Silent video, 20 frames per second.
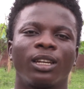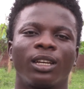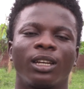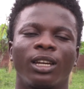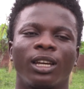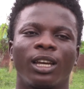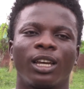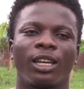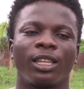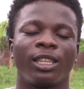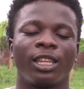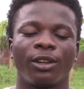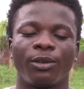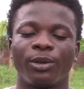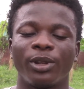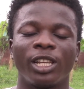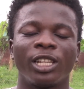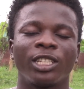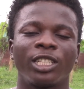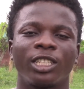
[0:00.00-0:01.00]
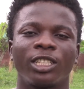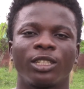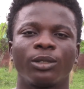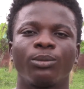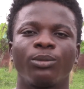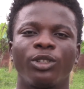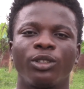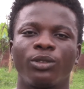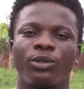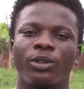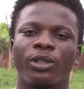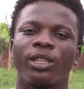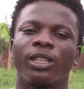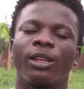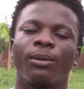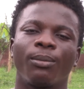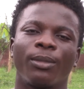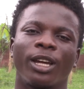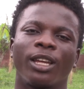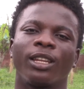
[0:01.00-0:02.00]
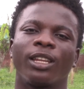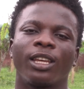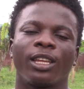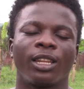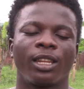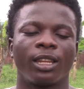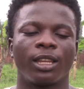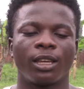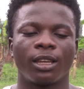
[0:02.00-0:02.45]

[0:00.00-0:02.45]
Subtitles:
the relationship between the man and